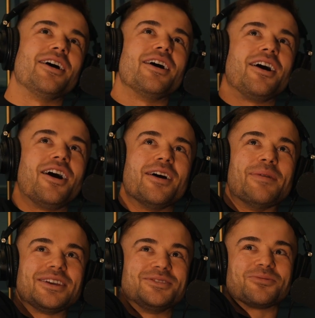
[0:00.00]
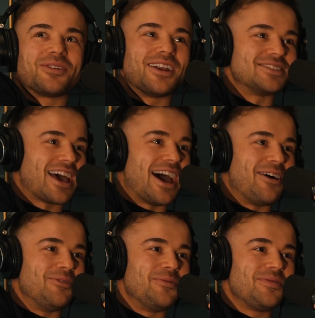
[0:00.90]
it makes you realize
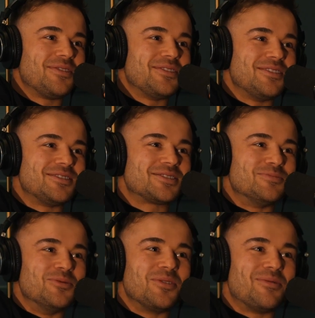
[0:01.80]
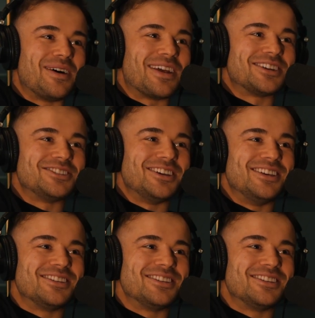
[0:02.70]
how small the world actually is,